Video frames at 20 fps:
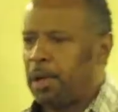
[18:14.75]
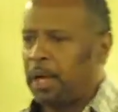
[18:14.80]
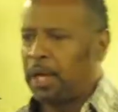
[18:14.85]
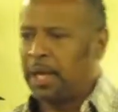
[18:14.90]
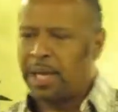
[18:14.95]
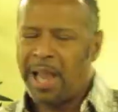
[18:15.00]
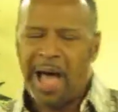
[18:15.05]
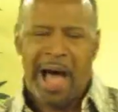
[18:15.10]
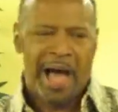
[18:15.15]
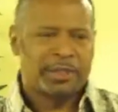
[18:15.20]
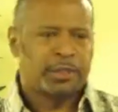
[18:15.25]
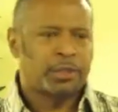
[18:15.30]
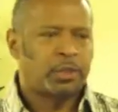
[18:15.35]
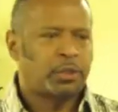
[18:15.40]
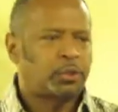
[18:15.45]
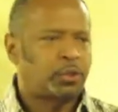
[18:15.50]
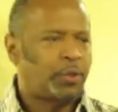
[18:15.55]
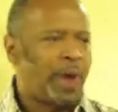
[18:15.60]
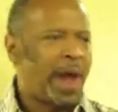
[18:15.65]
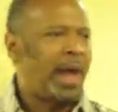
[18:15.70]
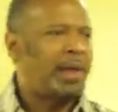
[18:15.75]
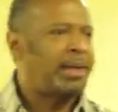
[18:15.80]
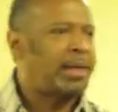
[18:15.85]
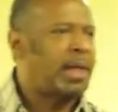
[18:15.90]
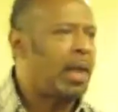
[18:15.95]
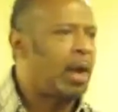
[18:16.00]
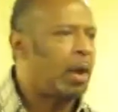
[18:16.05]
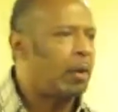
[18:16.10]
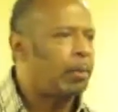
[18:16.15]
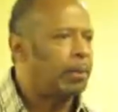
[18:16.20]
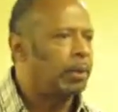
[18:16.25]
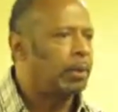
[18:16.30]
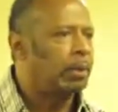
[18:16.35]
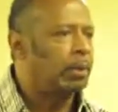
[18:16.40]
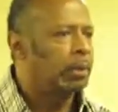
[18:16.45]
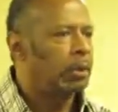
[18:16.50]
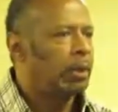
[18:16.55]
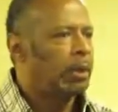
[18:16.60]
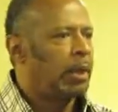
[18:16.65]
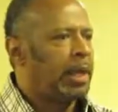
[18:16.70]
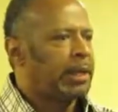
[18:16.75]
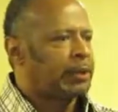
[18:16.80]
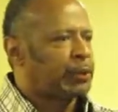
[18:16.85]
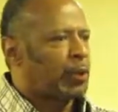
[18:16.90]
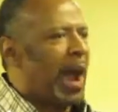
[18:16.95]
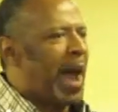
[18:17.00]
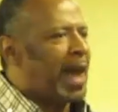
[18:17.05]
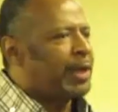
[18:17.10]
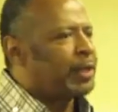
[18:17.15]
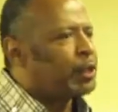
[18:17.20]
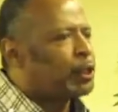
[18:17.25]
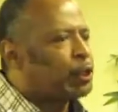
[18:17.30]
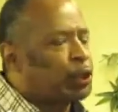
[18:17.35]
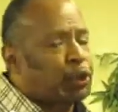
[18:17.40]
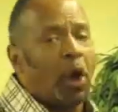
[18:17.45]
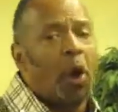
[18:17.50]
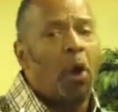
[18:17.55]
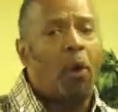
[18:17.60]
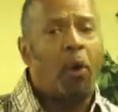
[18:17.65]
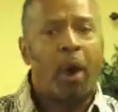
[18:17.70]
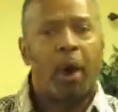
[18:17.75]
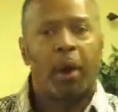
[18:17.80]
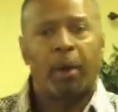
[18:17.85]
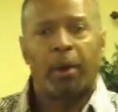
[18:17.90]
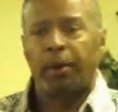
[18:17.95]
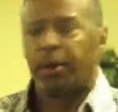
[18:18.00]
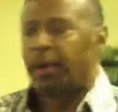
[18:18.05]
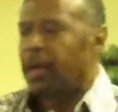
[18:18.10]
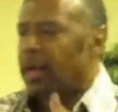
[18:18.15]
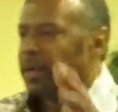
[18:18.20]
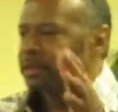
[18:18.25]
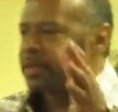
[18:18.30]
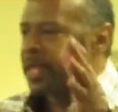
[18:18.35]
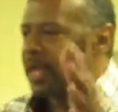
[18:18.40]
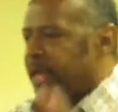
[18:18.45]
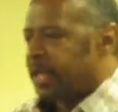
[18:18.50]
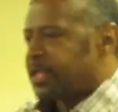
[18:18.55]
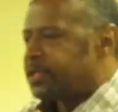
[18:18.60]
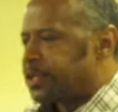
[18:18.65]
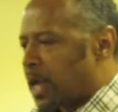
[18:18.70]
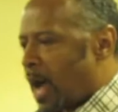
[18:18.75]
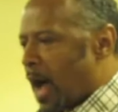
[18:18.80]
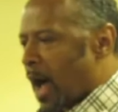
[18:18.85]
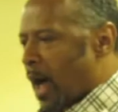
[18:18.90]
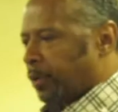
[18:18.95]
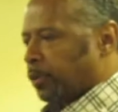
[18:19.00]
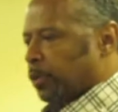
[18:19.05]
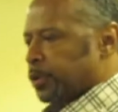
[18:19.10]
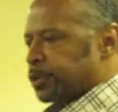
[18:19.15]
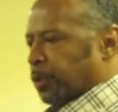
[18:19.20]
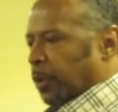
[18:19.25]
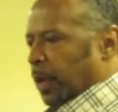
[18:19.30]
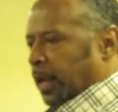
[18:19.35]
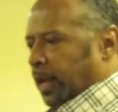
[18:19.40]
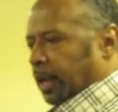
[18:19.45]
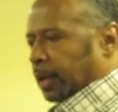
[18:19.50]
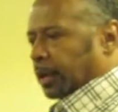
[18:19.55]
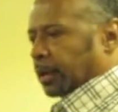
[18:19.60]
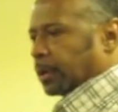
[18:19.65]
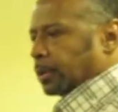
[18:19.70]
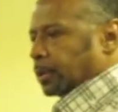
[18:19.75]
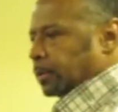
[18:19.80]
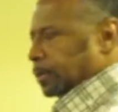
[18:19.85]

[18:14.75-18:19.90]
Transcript: Elisha tried to help her, tried to show her that his God was real.